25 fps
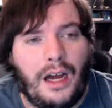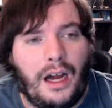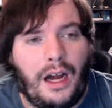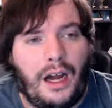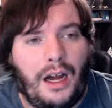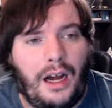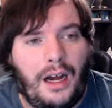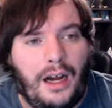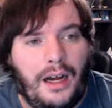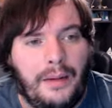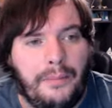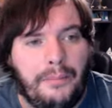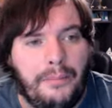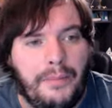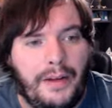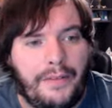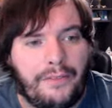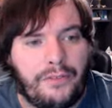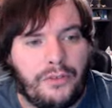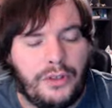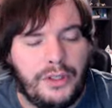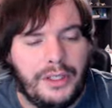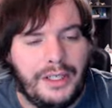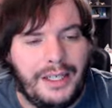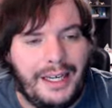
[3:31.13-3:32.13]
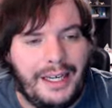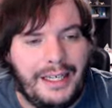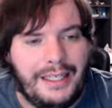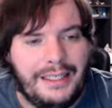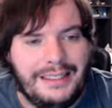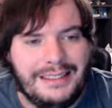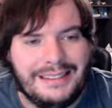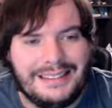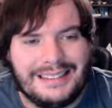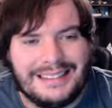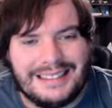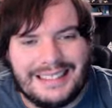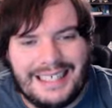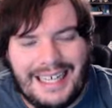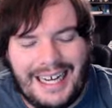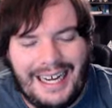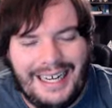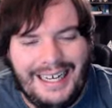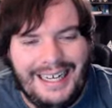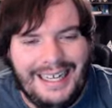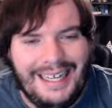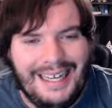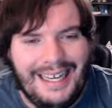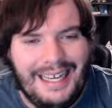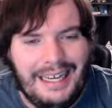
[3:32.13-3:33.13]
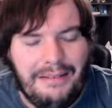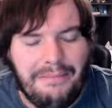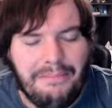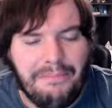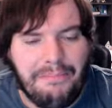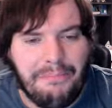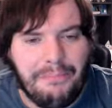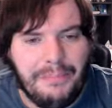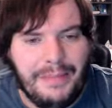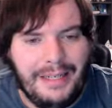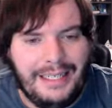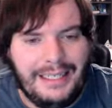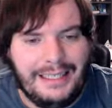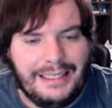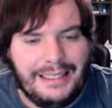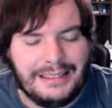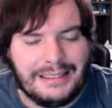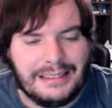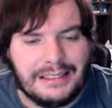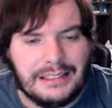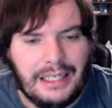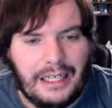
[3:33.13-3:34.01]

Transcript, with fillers: Um, it's kind of hit and miss